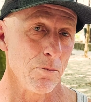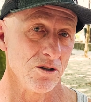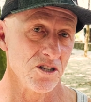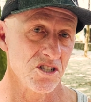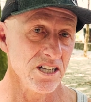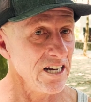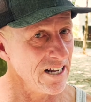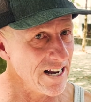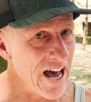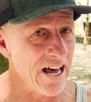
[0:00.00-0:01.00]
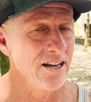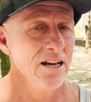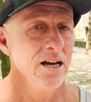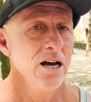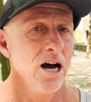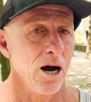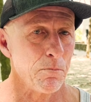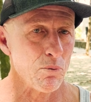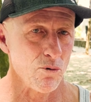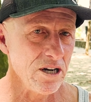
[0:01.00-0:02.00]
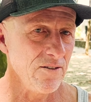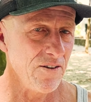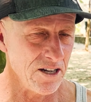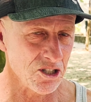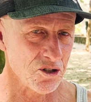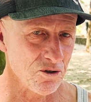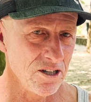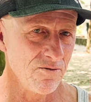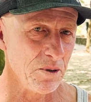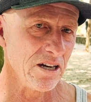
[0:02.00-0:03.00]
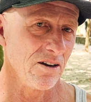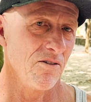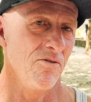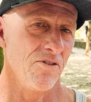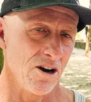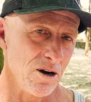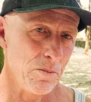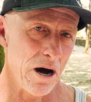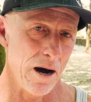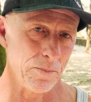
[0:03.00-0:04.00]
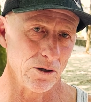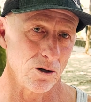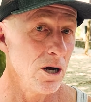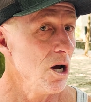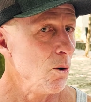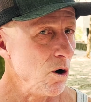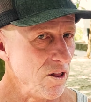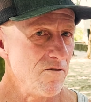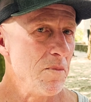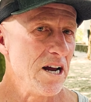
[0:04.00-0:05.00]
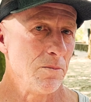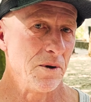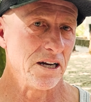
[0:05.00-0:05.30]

on the scene and had a brief history of being very popular. Well, they've made a big